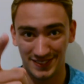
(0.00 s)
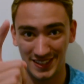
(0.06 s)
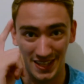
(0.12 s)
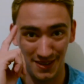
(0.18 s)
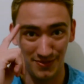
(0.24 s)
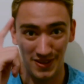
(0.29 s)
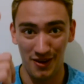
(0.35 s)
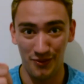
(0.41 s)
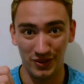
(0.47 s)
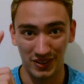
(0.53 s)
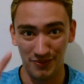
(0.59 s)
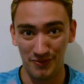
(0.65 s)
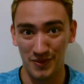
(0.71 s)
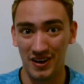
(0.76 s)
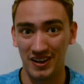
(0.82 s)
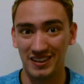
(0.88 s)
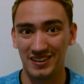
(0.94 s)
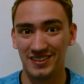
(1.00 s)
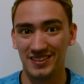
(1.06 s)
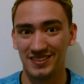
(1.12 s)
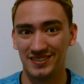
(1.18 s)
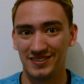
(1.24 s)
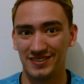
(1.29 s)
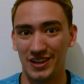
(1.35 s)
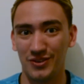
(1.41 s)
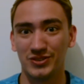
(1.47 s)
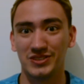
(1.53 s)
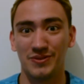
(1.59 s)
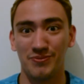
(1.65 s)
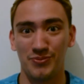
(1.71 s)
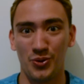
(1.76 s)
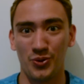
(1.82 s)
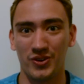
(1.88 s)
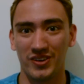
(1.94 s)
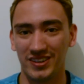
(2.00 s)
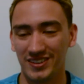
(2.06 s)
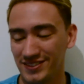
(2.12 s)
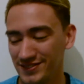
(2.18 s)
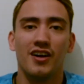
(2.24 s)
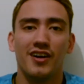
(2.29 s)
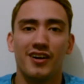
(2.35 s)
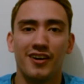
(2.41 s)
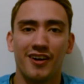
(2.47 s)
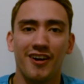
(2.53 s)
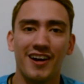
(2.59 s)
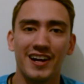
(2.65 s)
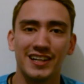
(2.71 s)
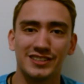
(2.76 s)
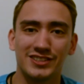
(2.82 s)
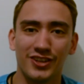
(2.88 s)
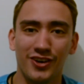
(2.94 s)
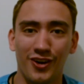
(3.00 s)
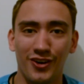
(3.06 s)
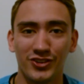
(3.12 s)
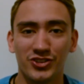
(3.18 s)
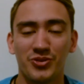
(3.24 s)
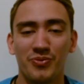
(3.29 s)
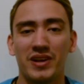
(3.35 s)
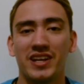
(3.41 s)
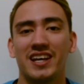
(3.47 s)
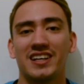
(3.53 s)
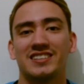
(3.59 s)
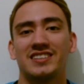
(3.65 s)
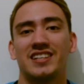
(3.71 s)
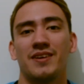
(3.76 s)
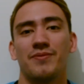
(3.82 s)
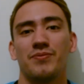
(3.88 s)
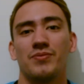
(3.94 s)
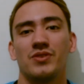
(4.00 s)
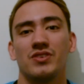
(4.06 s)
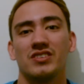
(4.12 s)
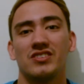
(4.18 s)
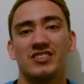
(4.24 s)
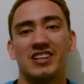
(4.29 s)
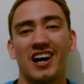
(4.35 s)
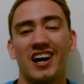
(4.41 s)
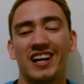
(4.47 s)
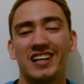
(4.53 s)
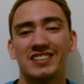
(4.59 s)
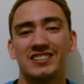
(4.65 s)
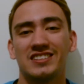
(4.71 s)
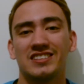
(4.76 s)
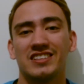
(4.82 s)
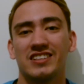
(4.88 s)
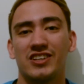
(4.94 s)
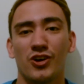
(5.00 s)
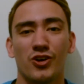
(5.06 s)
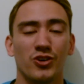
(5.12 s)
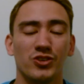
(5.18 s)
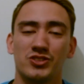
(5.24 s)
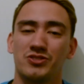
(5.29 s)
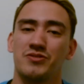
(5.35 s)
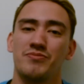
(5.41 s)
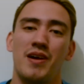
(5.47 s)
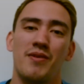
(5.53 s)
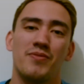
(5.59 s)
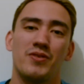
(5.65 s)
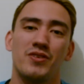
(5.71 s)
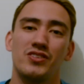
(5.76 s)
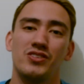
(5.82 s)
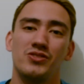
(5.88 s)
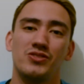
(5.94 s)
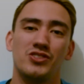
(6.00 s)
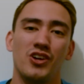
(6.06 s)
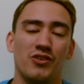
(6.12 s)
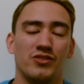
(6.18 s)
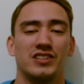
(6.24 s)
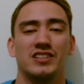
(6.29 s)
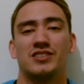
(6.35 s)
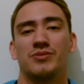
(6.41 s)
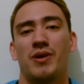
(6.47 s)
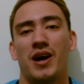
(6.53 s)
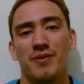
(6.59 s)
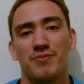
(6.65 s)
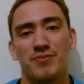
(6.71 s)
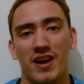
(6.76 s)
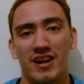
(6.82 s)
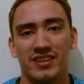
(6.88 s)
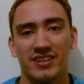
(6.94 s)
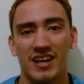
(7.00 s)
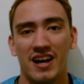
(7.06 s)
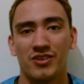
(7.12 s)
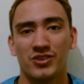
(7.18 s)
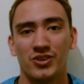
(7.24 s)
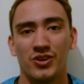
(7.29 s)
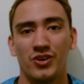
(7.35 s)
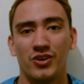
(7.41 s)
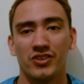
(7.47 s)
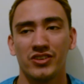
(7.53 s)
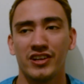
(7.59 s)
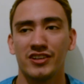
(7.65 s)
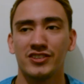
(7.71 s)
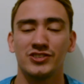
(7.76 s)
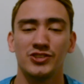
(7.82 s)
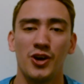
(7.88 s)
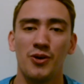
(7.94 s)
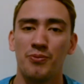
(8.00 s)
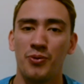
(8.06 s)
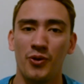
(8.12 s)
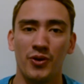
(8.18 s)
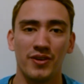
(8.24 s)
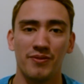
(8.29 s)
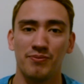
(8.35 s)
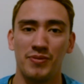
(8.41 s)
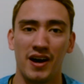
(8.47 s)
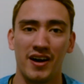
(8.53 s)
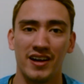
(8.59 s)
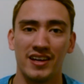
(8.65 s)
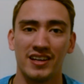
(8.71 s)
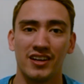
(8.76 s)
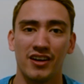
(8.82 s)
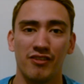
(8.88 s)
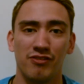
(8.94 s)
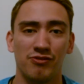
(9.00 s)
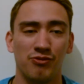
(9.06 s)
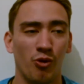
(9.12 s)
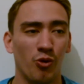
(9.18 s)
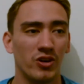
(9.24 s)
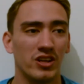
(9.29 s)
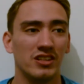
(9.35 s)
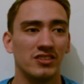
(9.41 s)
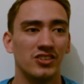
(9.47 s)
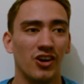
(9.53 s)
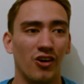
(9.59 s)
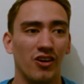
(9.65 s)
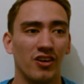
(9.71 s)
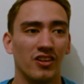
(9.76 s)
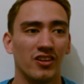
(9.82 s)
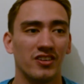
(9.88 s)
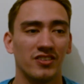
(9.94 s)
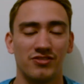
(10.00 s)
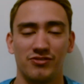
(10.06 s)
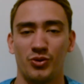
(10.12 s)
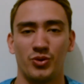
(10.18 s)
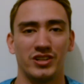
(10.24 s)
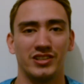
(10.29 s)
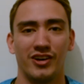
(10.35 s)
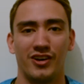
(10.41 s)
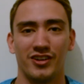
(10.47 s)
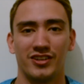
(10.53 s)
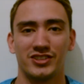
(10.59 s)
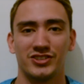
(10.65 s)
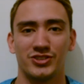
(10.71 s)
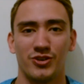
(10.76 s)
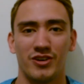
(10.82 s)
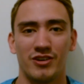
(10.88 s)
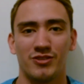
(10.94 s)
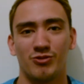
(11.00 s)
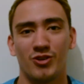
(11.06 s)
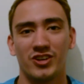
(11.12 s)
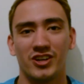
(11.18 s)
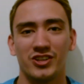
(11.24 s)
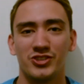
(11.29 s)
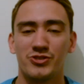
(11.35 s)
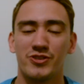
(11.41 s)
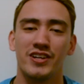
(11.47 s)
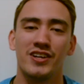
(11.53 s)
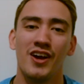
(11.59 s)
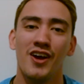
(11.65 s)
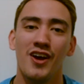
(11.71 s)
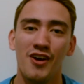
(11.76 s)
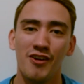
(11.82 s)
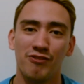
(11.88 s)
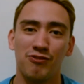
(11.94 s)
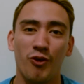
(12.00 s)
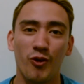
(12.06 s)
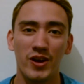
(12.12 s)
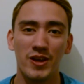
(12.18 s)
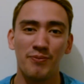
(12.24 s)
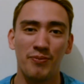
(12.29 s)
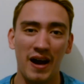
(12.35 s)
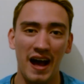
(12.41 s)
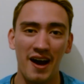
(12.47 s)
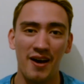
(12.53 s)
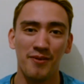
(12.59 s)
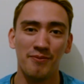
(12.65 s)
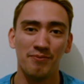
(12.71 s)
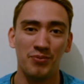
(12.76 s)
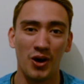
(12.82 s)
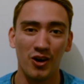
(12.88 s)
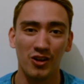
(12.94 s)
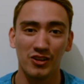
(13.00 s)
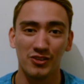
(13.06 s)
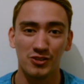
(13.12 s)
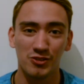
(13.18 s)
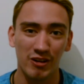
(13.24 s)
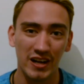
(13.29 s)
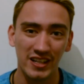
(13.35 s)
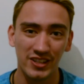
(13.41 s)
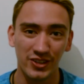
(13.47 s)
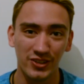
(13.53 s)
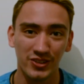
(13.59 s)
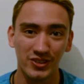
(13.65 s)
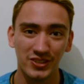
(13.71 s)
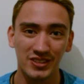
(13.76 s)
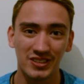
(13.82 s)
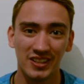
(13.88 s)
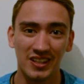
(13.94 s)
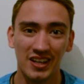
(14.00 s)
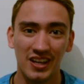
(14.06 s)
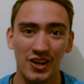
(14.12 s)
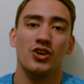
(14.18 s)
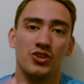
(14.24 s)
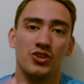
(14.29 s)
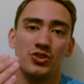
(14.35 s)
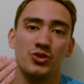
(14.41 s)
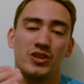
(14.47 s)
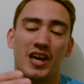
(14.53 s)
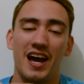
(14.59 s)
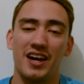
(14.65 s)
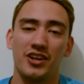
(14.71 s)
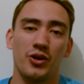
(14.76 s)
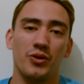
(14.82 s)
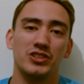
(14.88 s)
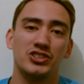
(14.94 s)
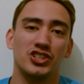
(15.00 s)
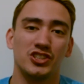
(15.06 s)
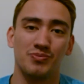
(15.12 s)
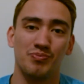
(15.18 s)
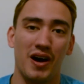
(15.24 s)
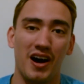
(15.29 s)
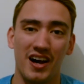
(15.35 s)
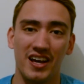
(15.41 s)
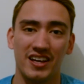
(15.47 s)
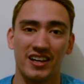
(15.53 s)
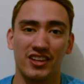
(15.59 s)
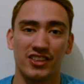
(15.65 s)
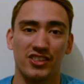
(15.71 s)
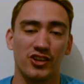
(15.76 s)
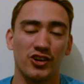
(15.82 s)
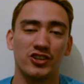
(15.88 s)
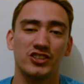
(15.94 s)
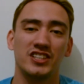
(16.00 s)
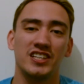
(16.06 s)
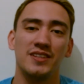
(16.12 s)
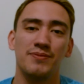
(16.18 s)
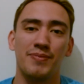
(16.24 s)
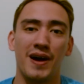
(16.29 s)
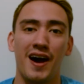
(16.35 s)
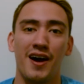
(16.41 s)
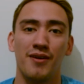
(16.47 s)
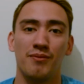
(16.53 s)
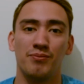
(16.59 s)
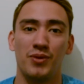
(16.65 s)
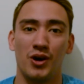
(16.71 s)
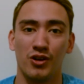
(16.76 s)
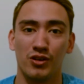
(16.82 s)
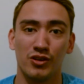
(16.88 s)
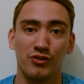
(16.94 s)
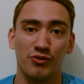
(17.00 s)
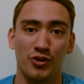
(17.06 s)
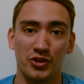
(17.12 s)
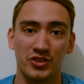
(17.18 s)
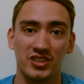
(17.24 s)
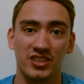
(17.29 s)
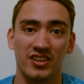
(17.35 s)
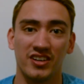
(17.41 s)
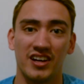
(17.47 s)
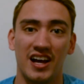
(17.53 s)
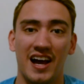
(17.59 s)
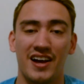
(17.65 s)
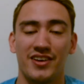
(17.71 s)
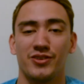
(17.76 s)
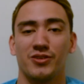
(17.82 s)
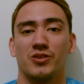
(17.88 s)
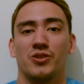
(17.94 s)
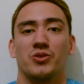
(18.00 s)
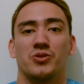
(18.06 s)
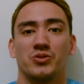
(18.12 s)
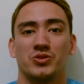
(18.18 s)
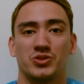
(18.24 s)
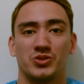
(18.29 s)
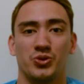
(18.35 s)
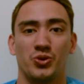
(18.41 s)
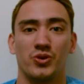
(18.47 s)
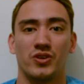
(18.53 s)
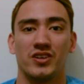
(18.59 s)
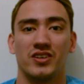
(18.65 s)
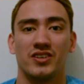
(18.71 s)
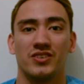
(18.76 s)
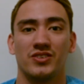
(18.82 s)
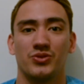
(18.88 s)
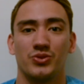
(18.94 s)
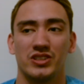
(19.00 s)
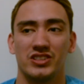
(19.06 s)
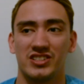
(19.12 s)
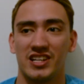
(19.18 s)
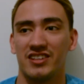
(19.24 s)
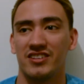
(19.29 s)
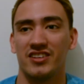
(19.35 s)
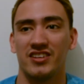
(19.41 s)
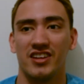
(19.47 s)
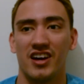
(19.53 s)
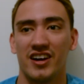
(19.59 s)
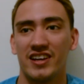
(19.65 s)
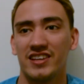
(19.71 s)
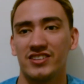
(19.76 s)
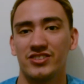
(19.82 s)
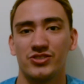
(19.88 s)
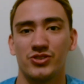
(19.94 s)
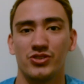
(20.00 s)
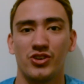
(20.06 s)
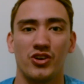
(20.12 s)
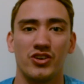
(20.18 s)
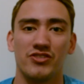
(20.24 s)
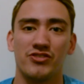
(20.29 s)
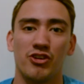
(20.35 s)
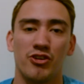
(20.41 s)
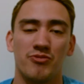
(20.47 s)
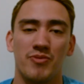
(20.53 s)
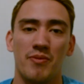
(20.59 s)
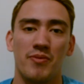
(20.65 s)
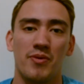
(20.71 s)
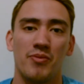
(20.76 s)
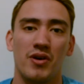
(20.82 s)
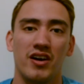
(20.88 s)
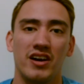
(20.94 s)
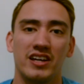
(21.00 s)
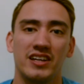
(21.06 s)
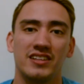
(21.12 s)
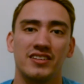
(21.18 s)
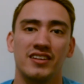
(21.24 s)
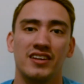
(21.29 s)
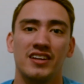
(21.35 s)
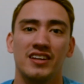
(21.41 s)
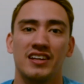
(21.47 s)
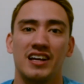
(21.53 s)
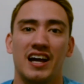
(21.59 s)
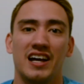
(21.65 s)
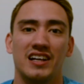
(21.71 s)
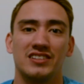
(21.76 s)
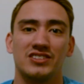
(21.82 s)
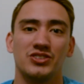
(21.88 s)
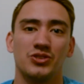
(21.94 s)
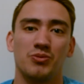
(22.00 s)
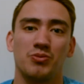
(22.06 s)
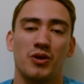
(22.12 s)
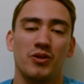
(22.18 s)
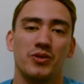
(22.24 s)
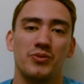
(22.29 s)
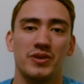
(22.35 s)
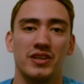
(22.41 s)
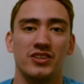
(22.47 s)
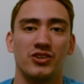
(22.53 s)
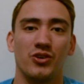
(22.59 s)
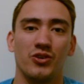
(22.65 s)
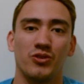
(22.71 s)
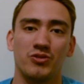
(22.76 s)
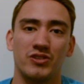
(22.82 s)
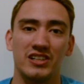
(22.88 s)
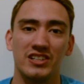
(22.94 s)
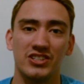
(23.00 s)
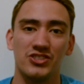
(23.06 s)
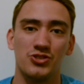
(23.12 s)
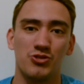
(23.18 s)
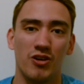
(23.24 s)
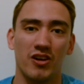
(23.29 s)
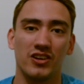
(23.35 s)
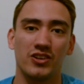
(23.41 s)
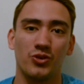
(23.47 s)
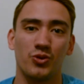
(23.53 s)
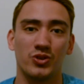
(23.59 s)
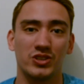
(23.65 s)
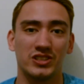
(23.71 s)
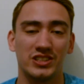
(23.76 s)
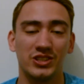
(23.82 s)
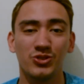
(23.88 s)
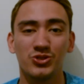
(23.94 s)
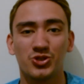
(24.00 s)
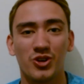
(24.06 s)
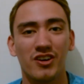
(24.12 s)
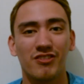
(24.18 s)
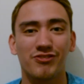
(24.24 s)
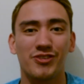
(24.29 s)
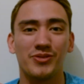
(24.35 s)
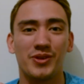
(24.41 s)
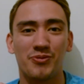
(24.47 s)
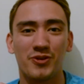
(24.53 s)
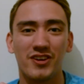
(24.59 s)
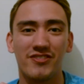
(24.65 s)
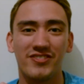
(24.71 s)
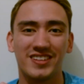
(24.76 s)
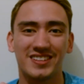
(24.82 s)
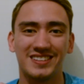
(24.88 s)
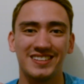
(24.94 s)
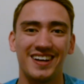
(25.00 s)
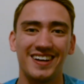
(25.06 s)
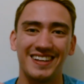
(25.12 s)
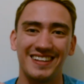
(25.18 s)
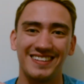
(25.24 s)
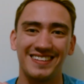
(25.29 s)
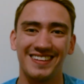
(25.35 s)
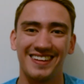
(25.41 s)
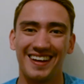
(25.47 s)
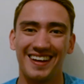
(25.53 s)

Keep that one in mind. That one's important. Alright, so on to my next tip. Guys, girls, remember, you don't need to buy branded alcohol. There's no point buying a $40, sorry, wrong country, 40-pound bottle of Grey Goose. You can always just buy a 13-pound bottle of vodka at your local store, which end of the night you're not even going to remember buying, as you'll probably be already drunk or still drunk from the previous night.